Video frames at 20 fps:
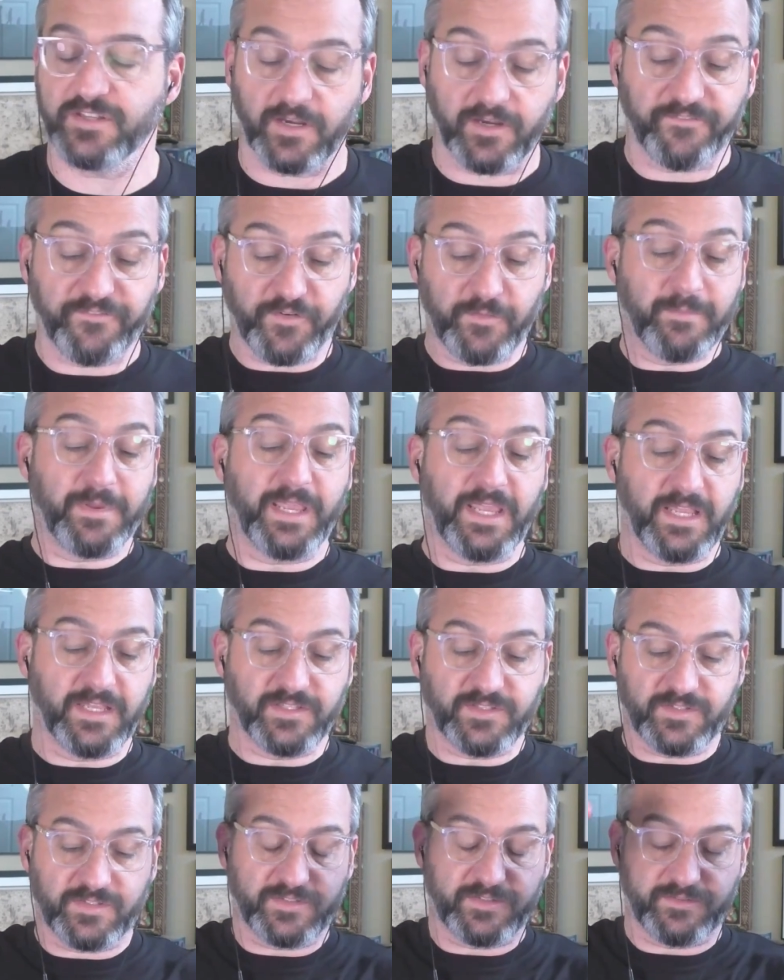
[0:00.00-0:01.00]
Saga for me
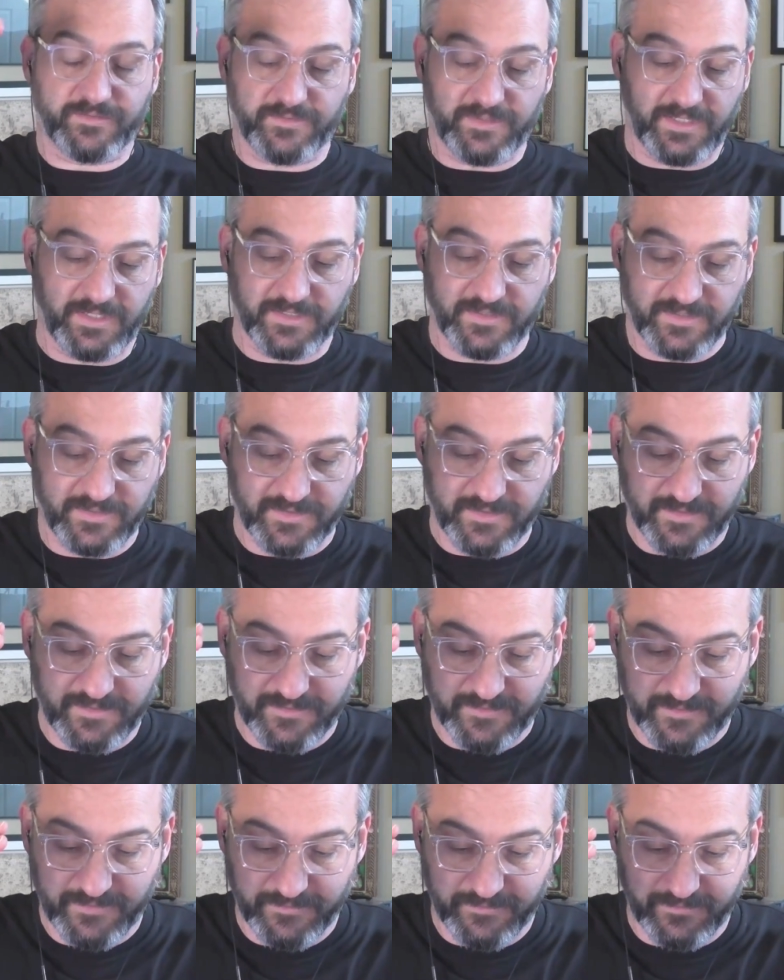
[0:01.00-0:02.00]

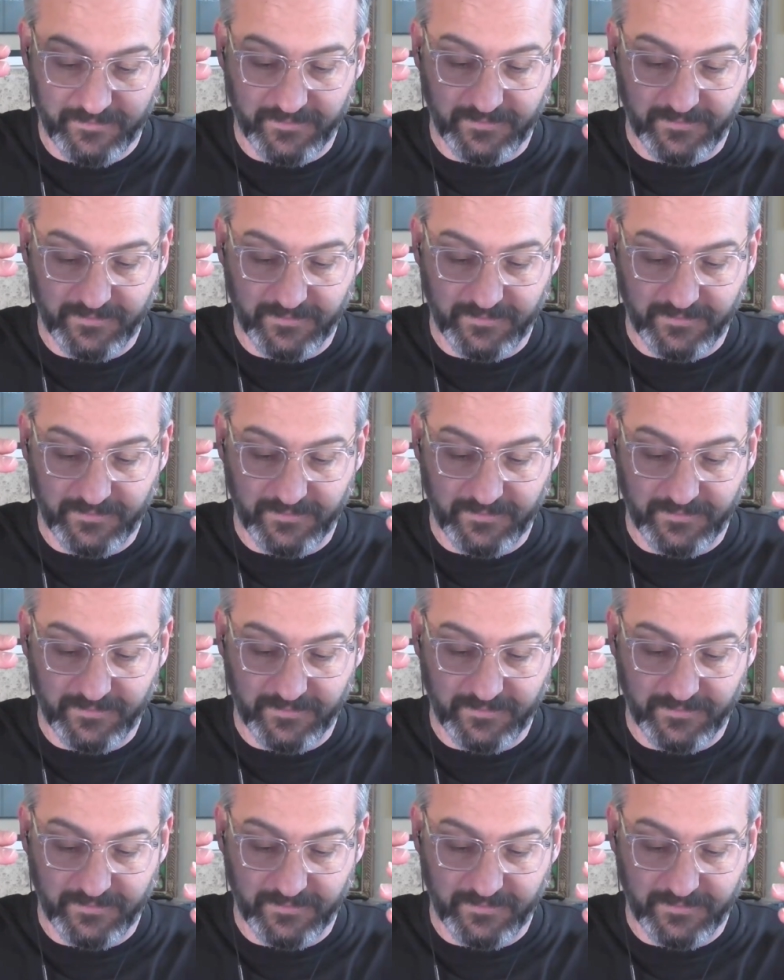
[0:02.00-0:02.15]
is